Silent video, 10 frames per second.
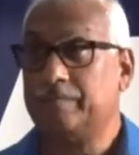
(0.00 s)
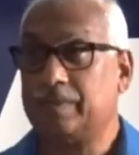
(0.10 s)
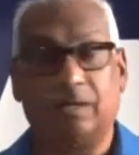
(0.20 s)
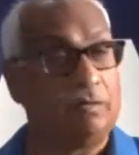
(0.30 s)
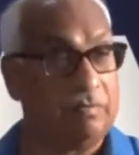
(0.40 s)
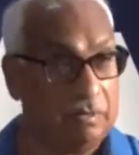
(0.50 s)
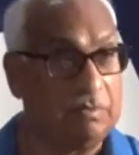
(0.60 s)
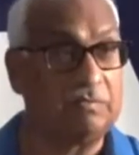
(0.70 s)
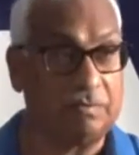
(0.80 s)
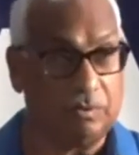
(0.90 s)
Thank you very
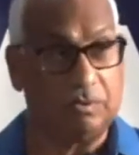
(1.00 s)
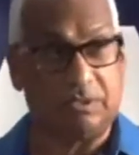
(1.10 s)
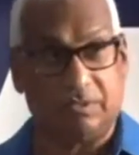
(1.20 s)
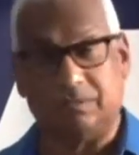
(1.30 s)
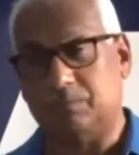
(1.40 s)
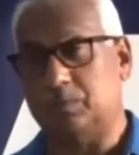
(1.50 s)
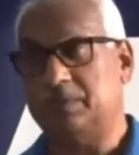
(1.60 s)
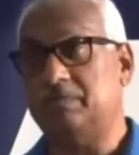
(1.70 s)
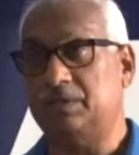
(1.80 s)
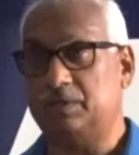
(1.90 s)
much for those words
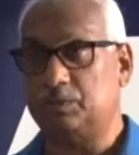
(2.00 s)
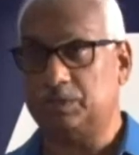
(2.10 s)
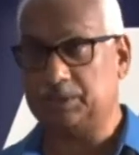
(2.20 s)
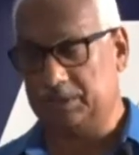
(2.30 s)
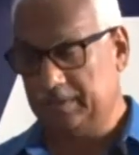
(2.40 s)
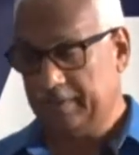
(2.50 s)
of introduction.